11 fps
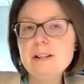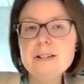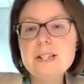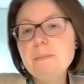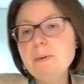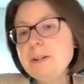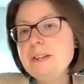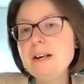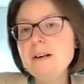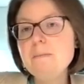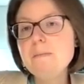split
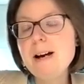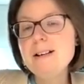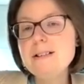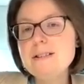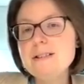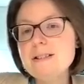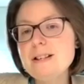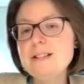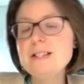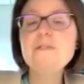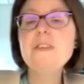them as
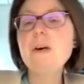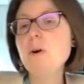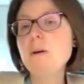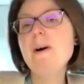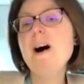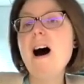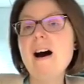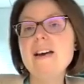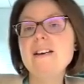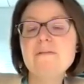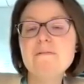if they were a
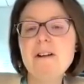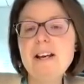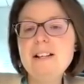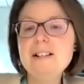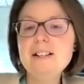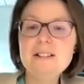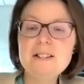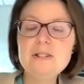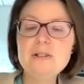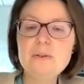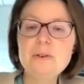pie, right?
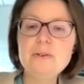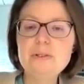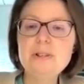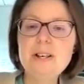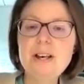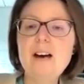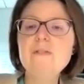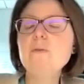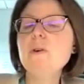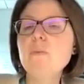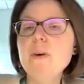They have
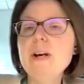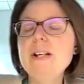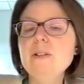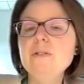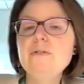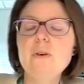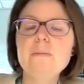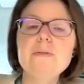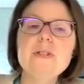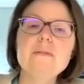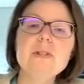a radial form
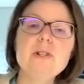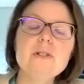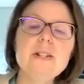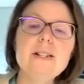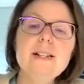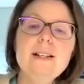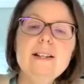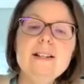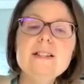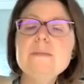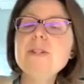of symmetry.
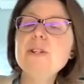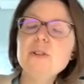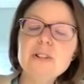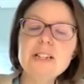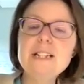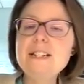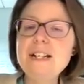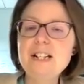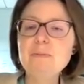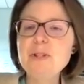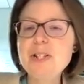And some of the earliest
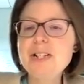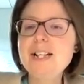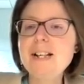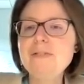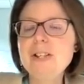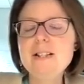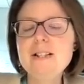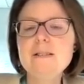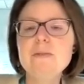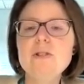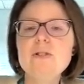animals didn't have any
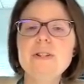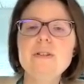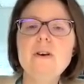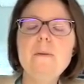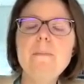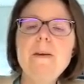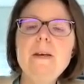symmetry at all.